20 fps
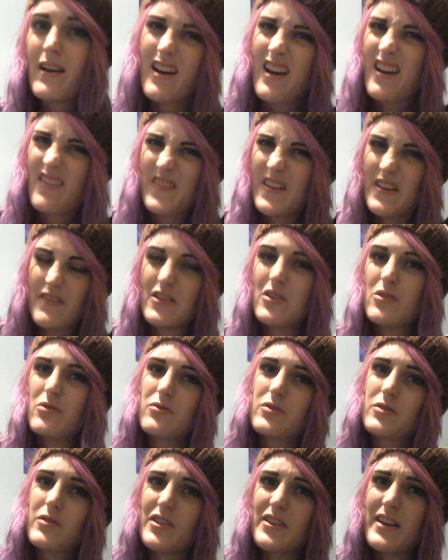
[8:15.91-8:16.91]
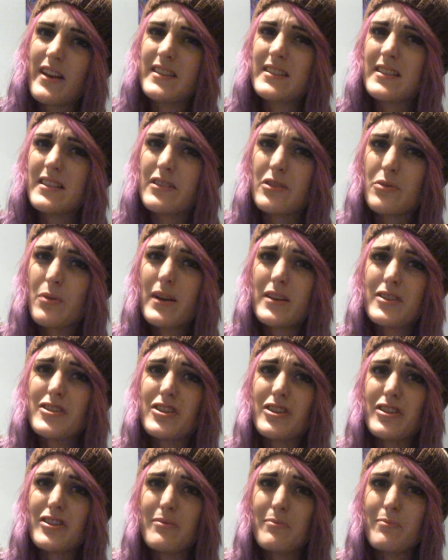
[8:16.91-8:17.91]
I've never gone through that
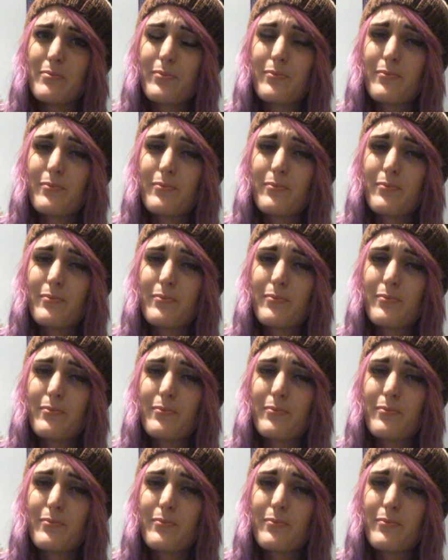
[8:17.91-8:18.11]
situation.